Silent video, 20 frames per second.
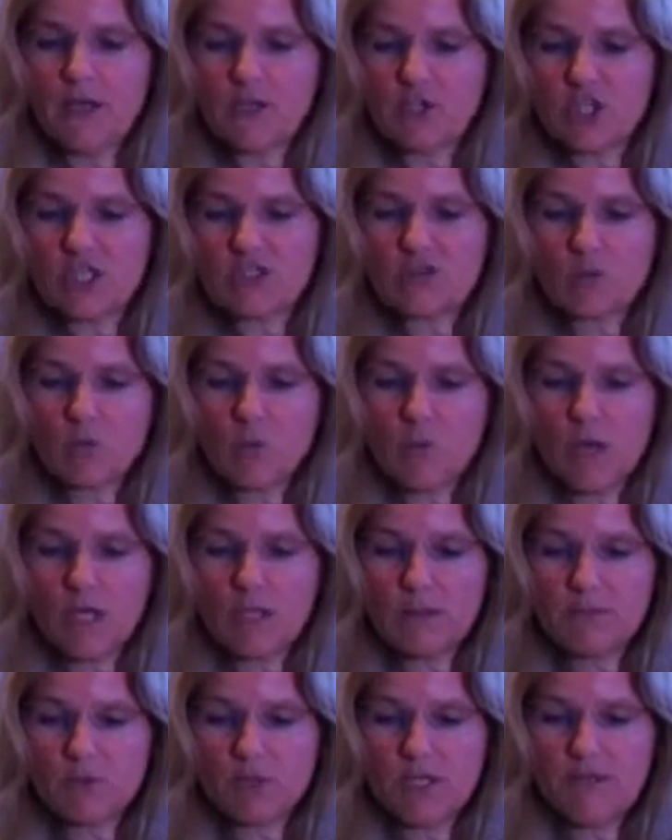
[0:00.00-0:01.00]
Just
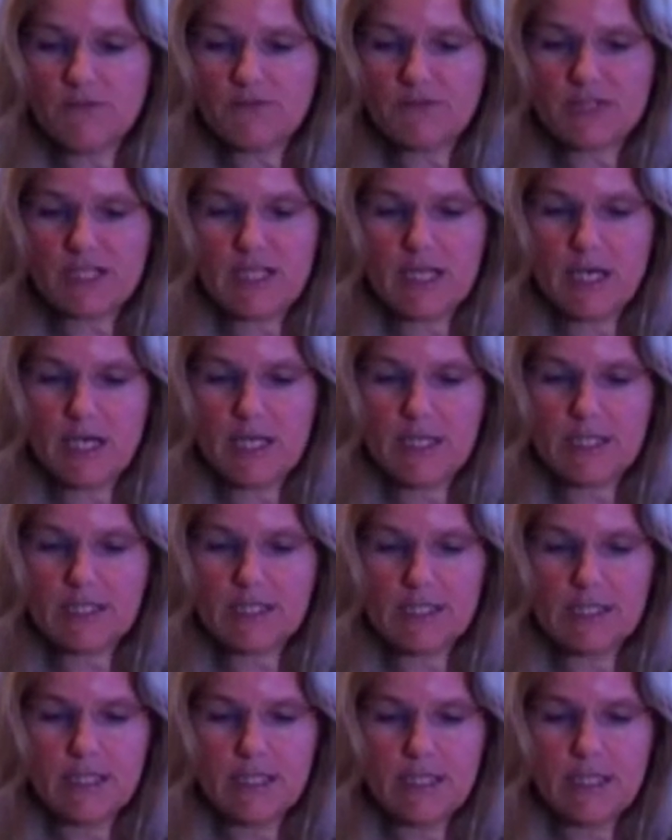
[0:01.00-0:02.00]
one brief slide
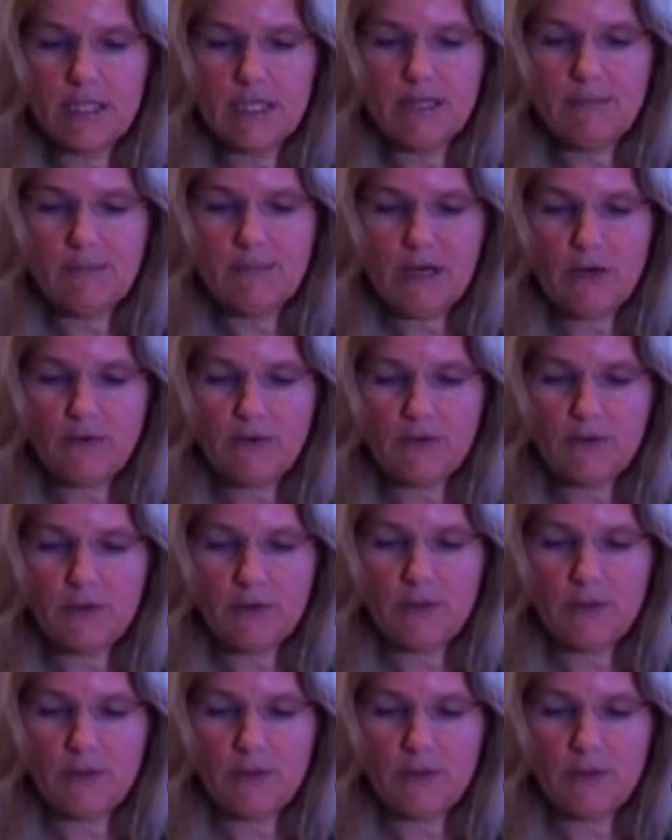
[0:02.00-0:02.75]
about